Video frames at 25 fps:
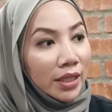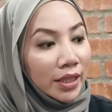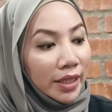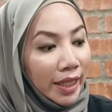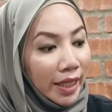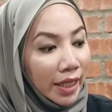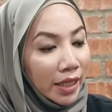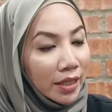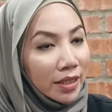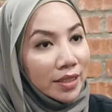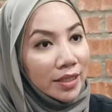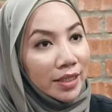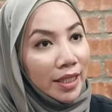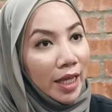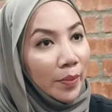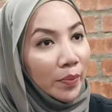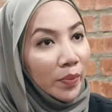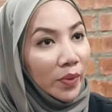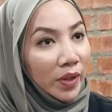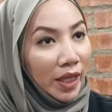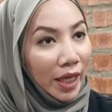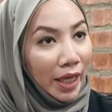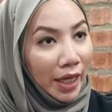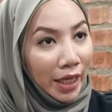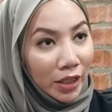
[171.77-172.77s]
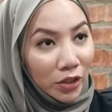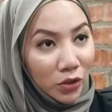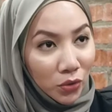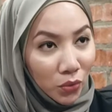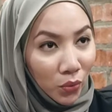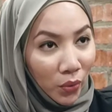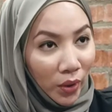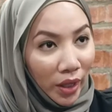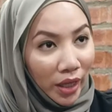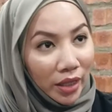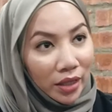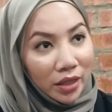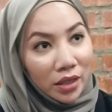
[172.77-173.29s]
take a step ahead to
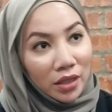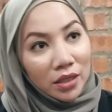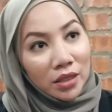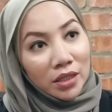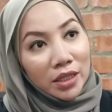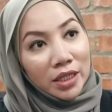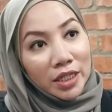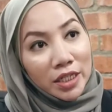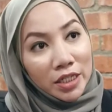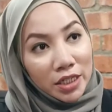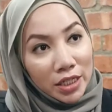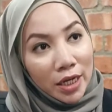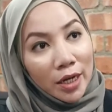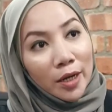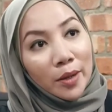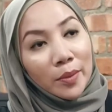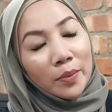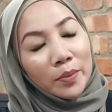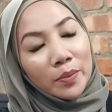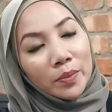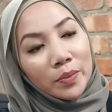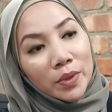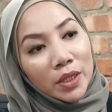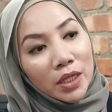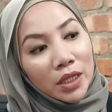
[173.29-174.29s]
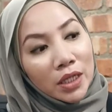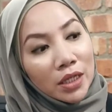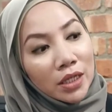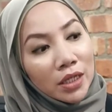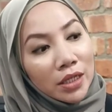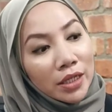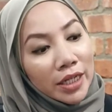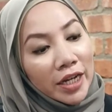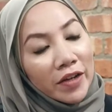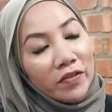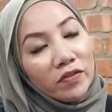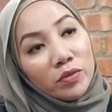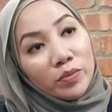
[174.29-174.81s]
wear the hijab,
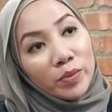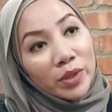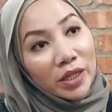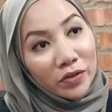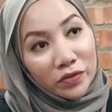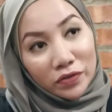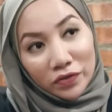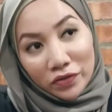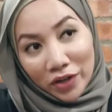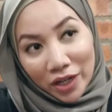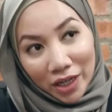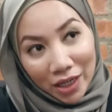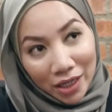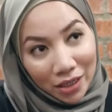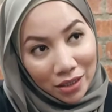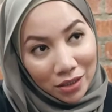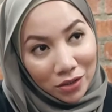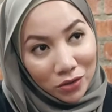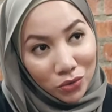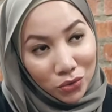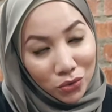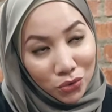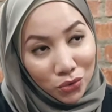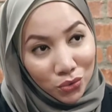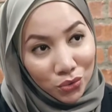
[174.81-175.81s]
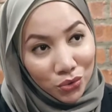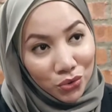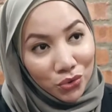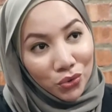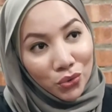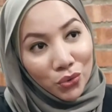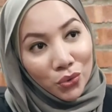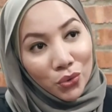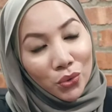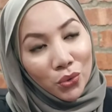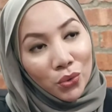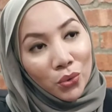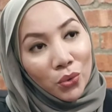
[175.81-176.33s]
never be afraid to do
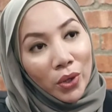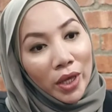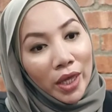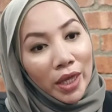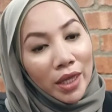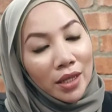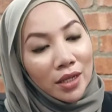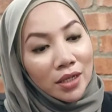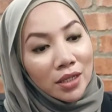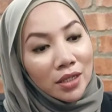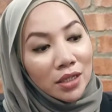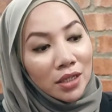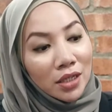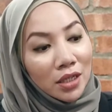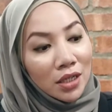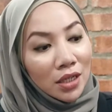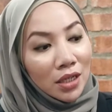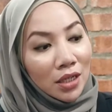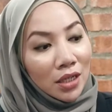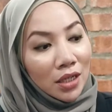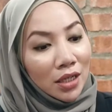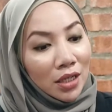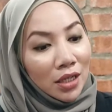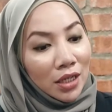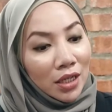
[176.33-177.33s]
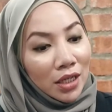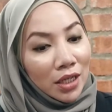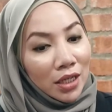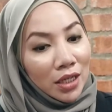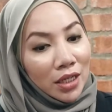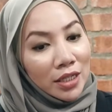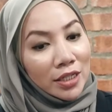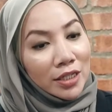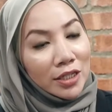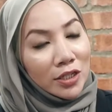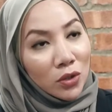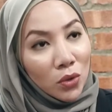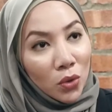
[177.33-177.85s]
so, and
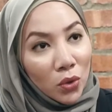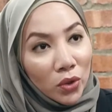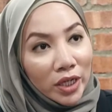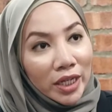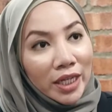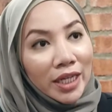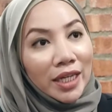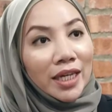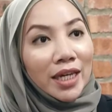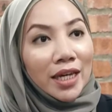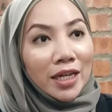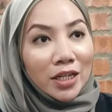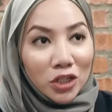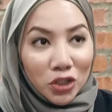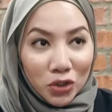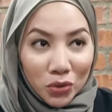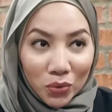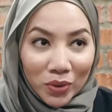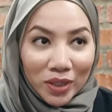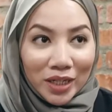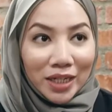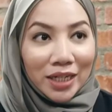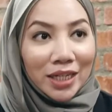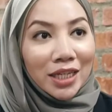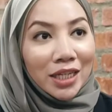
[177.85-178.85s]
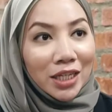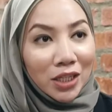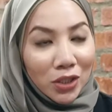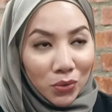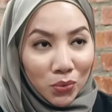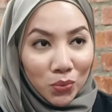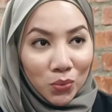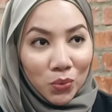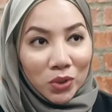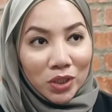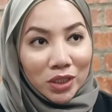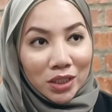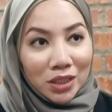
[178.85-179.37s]
slowly and surely you
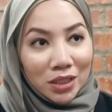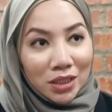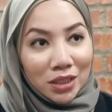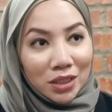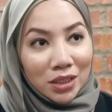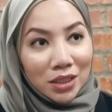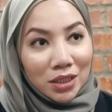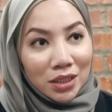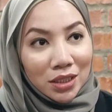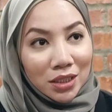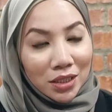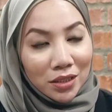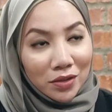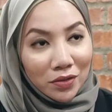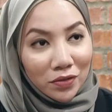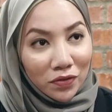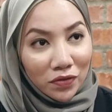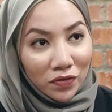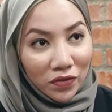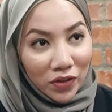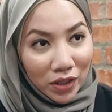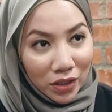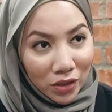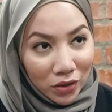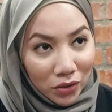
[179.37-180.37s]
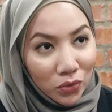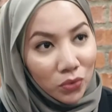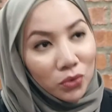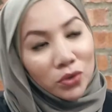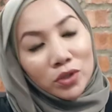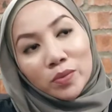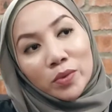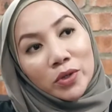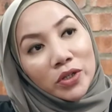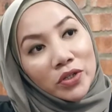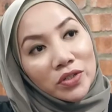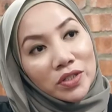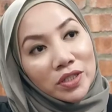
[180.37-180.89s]
will feel good
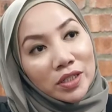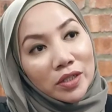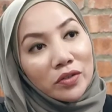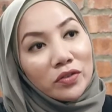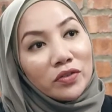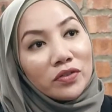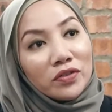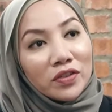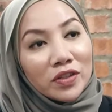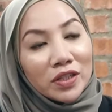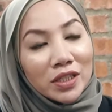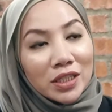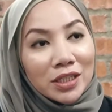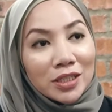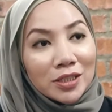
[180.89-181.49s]
about yourself.